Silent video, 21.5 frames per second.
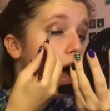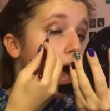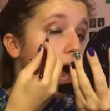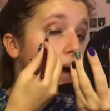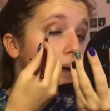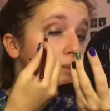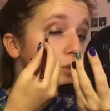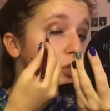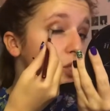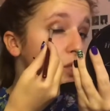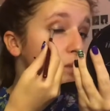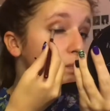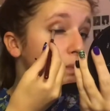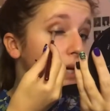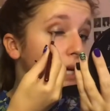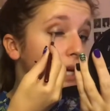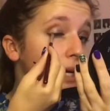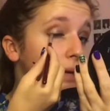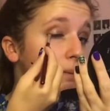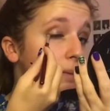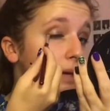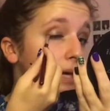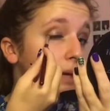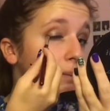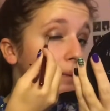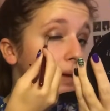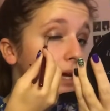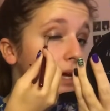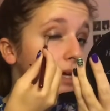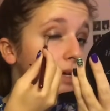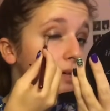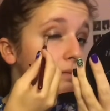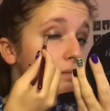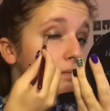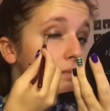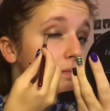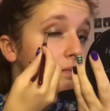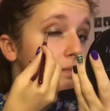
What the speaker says: I'm just being me, man.